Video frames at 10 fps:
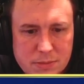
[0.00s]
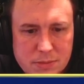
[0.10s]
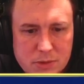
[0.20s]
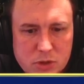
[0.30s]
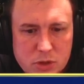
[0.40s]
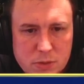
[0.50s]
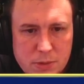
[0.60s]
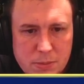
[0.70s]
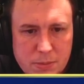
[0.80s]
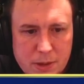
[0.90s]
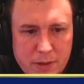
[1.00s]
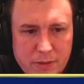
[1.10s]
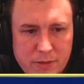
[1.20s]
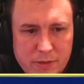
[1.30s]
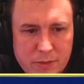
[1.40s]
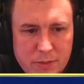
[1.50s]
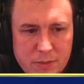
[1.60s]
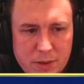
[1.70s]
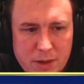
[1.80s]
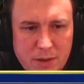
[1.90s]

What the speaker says: Should we play this on red?